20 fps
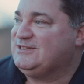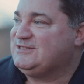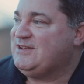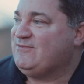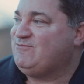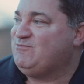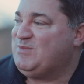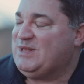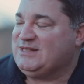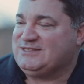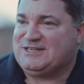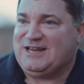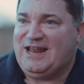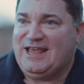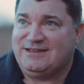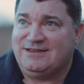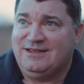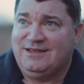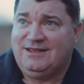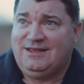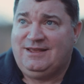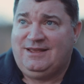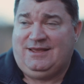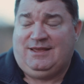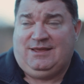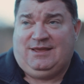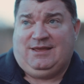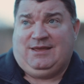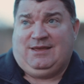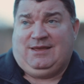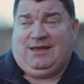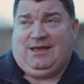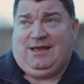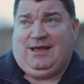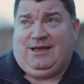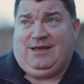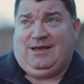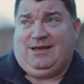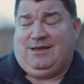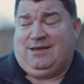a seven-man sled.
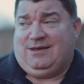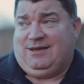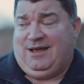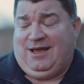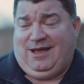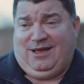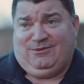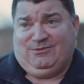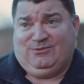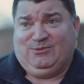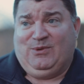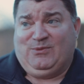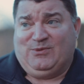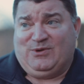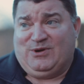Uh, we